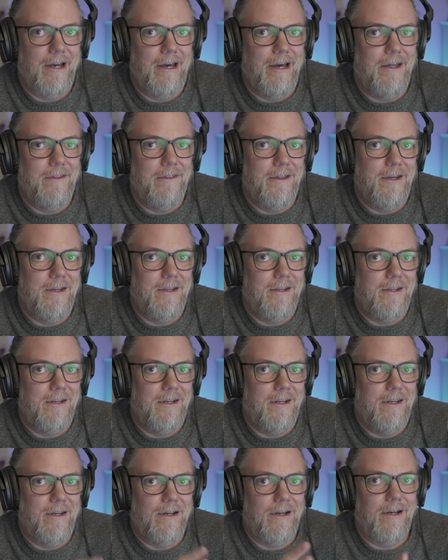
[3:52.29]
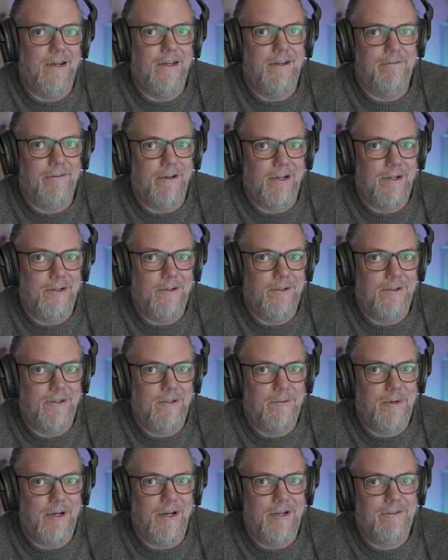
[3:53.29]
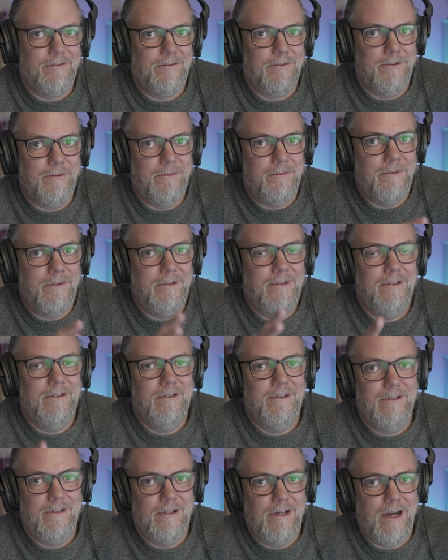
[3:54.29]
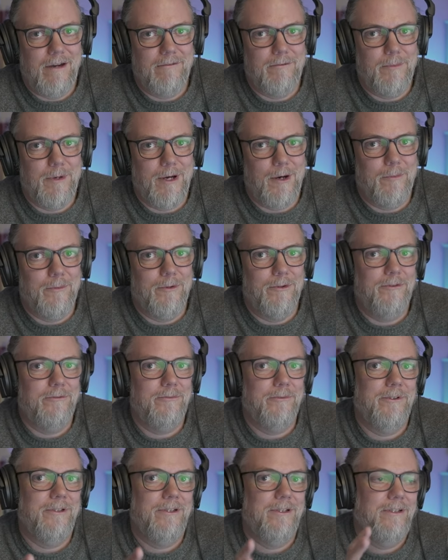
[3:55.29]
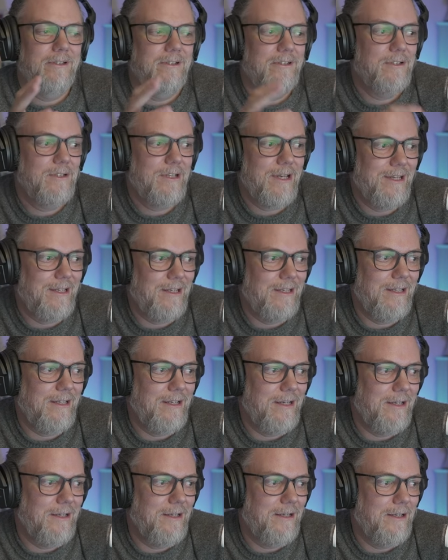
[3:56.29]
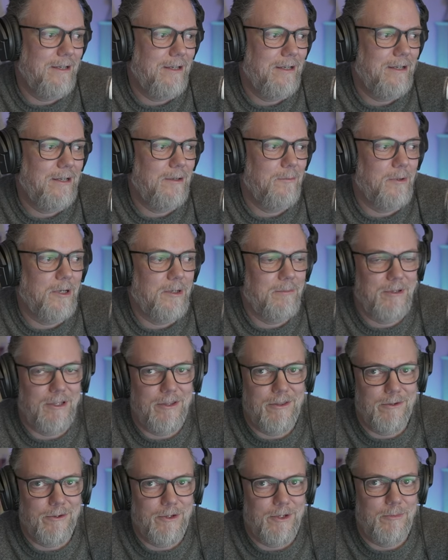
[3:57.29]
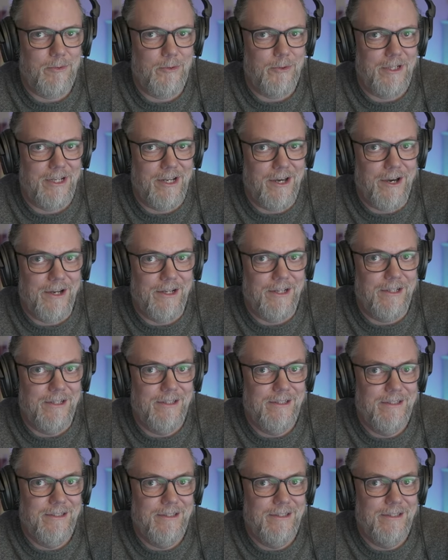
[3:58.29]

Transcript: And then if I go to the bathroom, have a bowel movement, take it again, it might be thirty point nine.